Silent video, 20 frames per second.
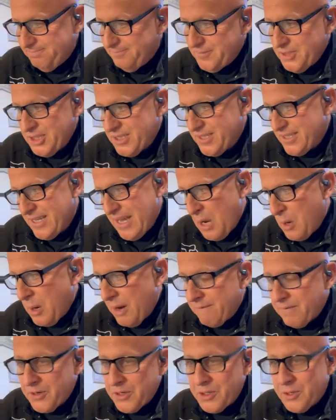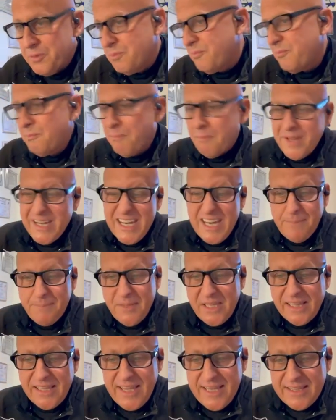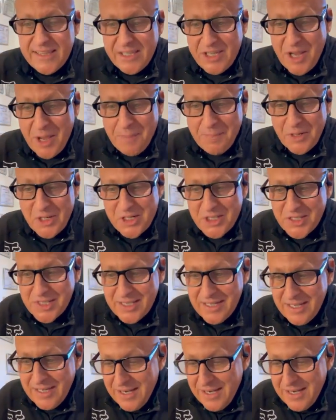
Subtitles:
just however you manipulate the numbers.